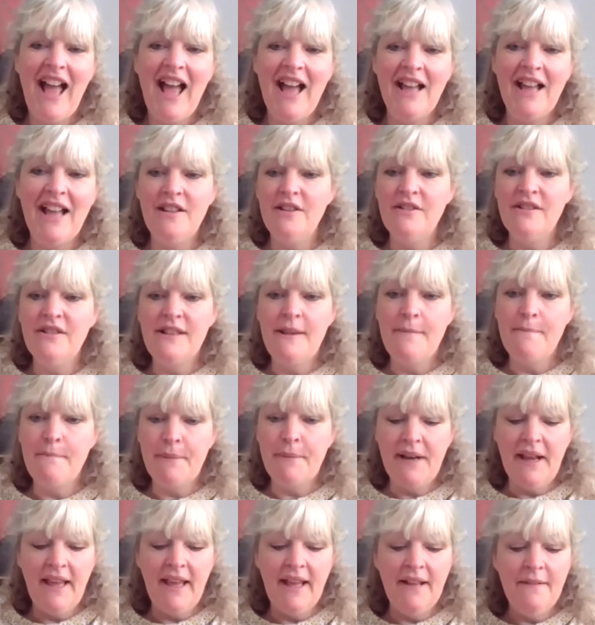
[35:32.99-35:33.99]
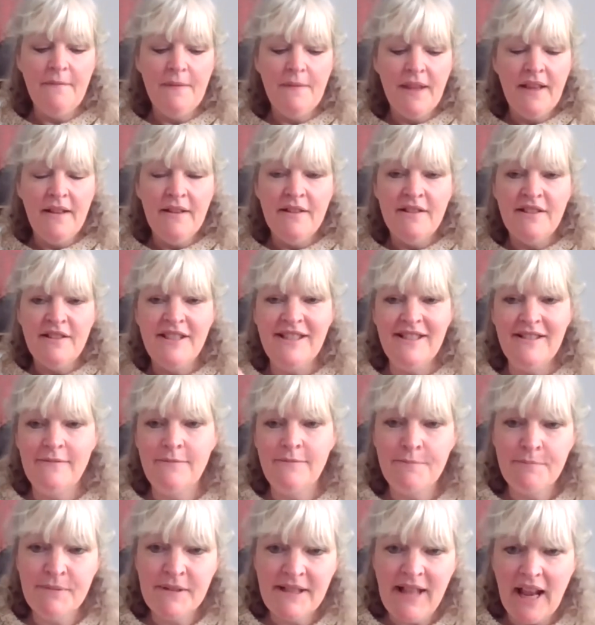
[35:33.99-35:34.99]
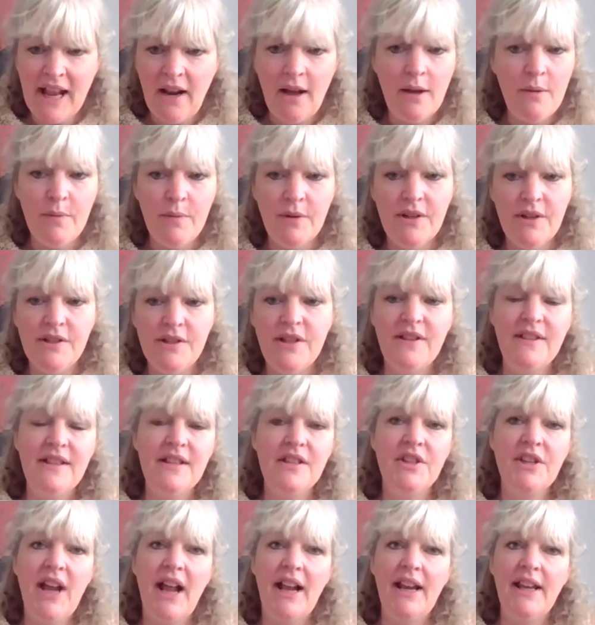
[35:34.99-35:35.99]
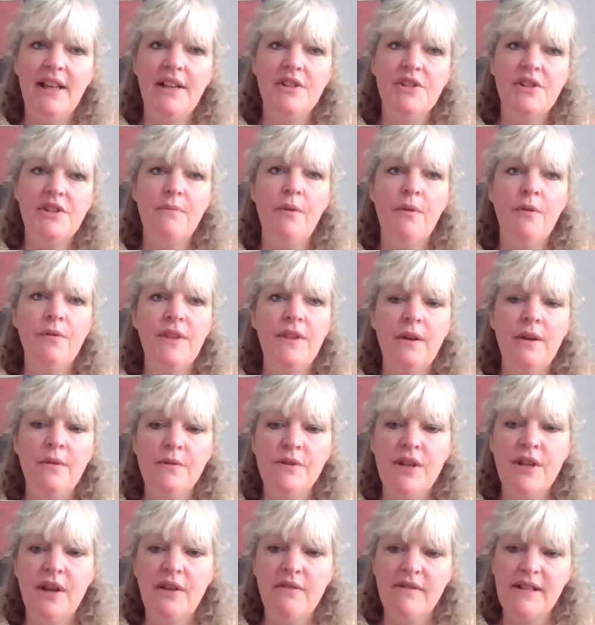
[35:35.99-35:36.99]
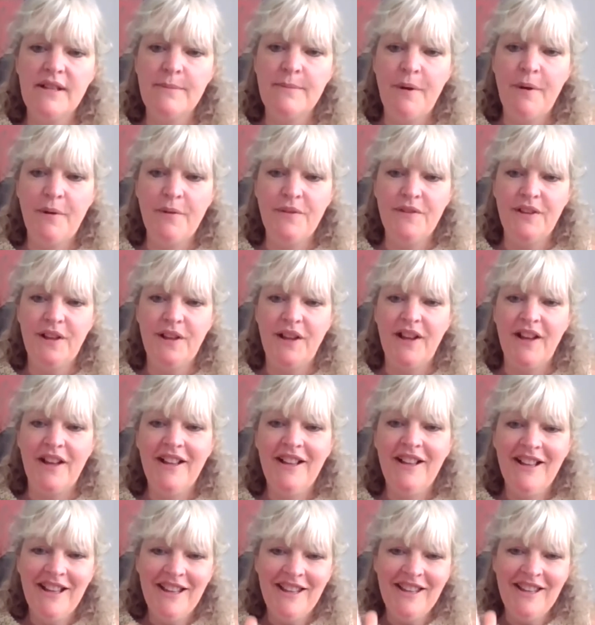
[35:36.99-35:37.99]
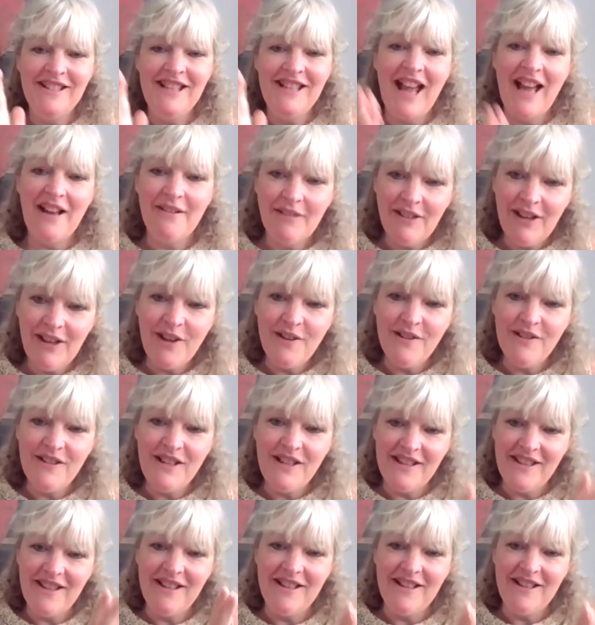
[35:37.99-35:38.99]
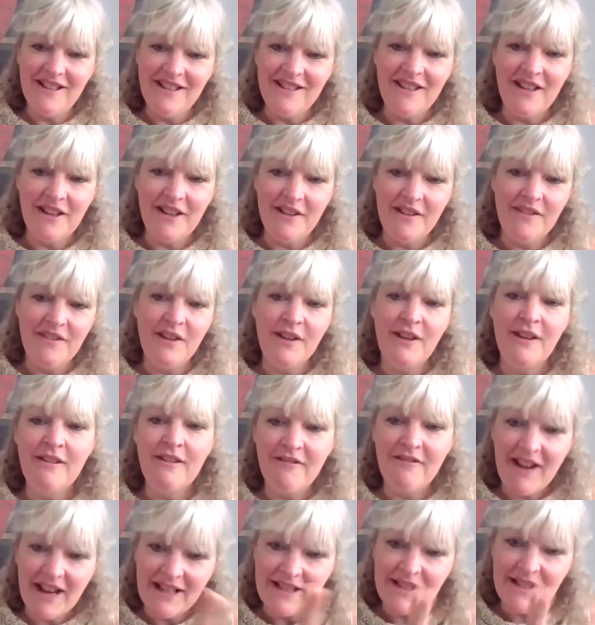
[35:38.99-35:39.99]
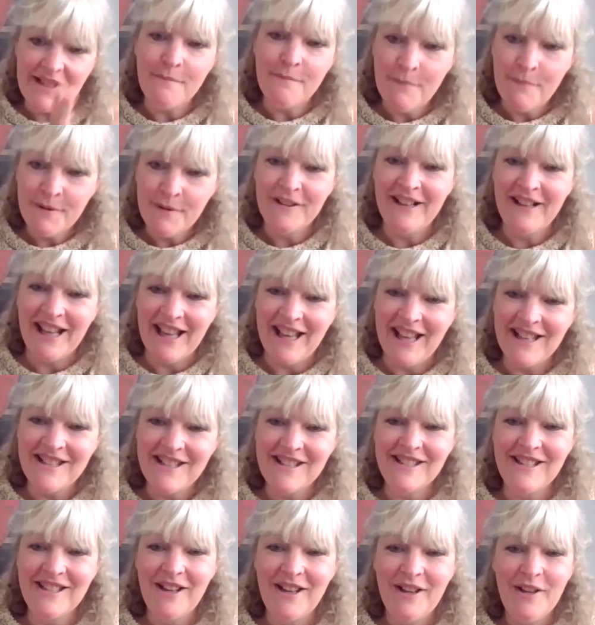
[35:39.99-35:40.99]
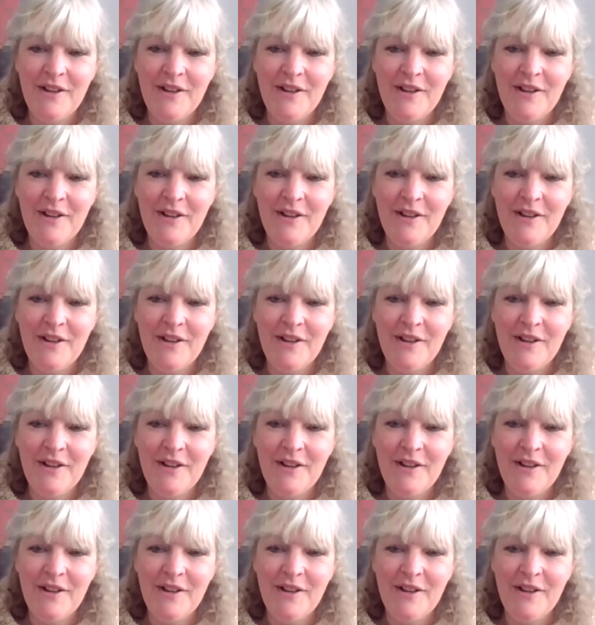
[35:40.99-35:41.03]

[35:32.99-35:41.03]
And you simply said, I want to do this challenge, and on the autoresponder you downloaded the curated book list.